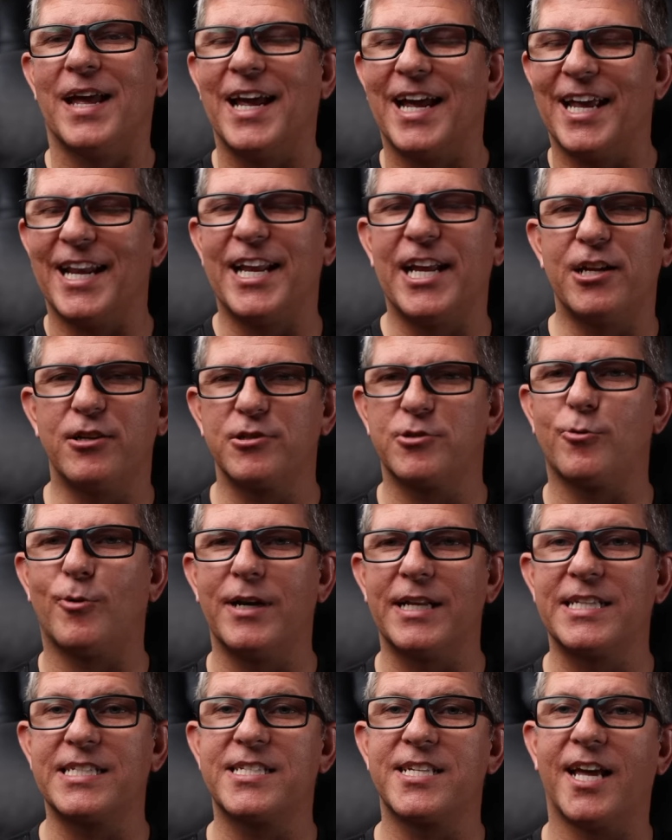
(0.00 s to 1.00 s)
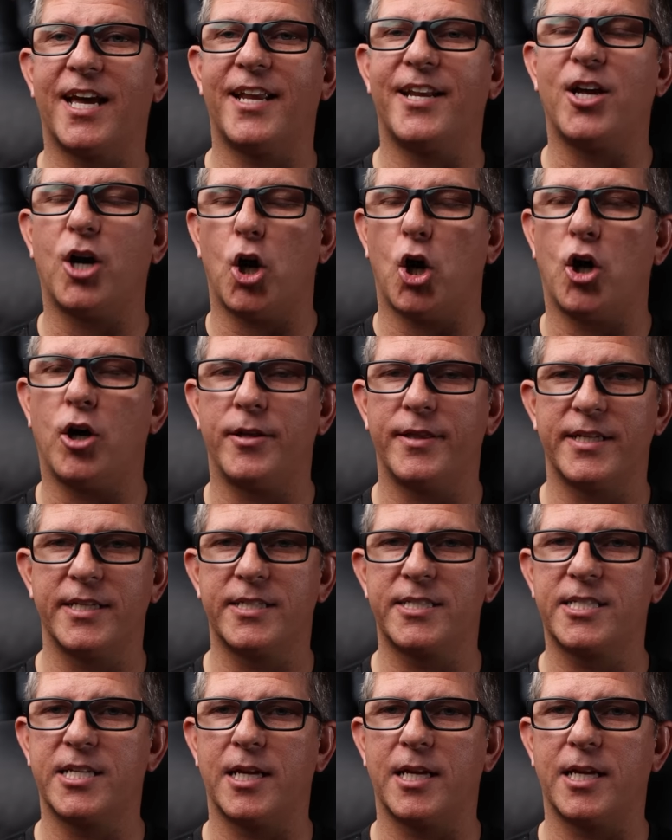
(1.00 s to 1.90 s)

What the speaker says: and here's what he said on this